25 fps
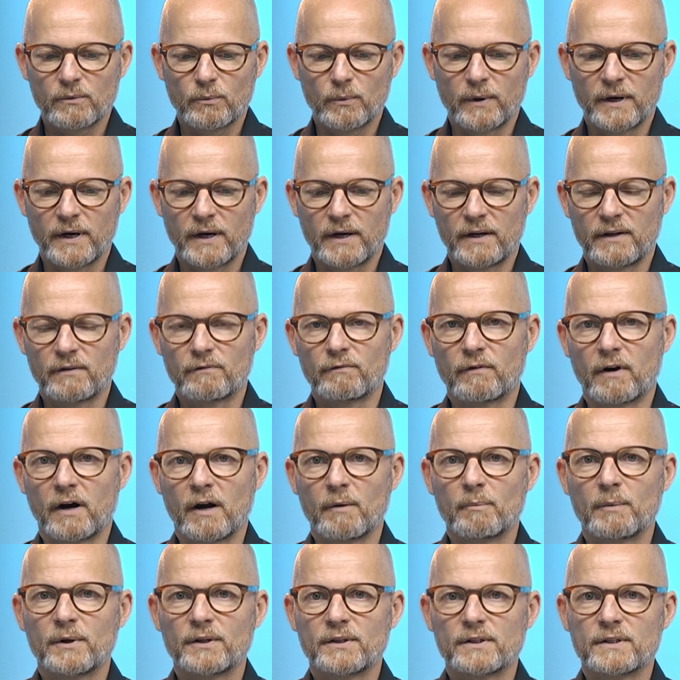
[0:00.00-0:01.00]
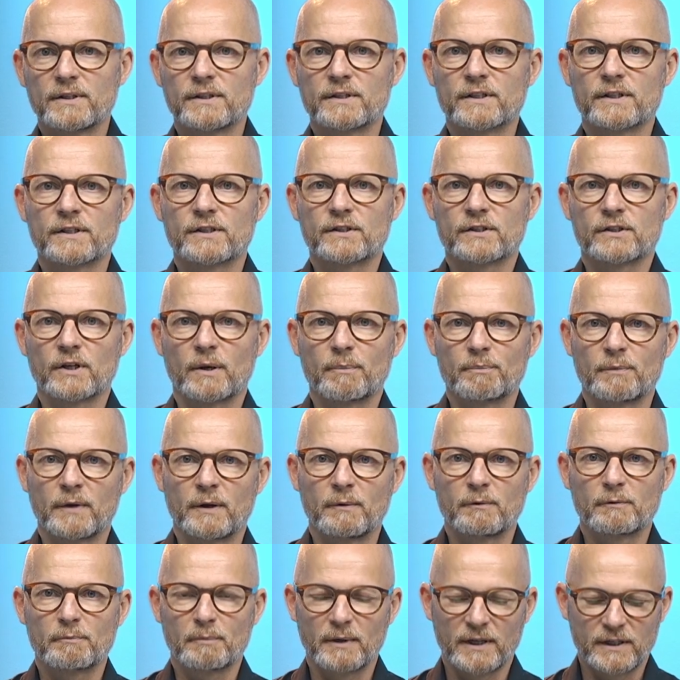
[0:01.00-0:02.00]
where environment is a
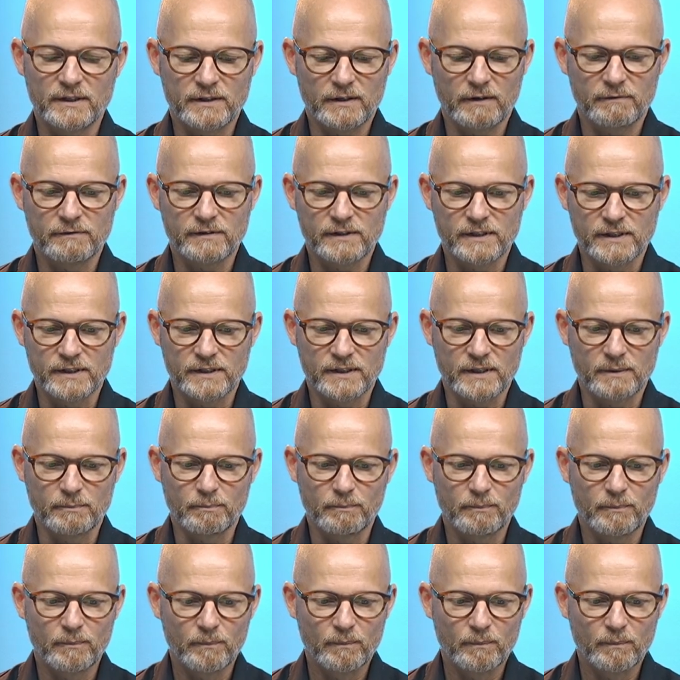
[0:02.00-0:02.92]
sub-namespace of system.